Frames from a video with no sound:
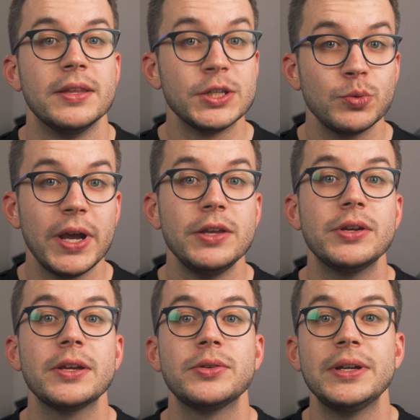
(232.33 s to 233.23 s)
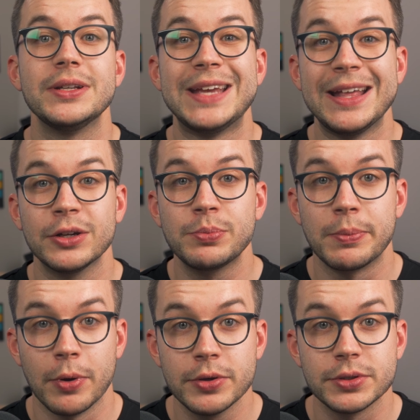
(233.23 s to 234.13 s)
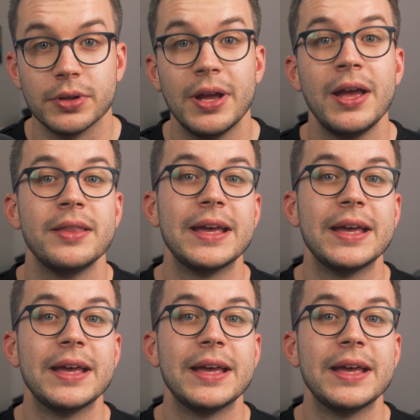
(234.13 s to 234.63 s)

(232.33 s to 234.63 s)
This way, you can create a tailored proposal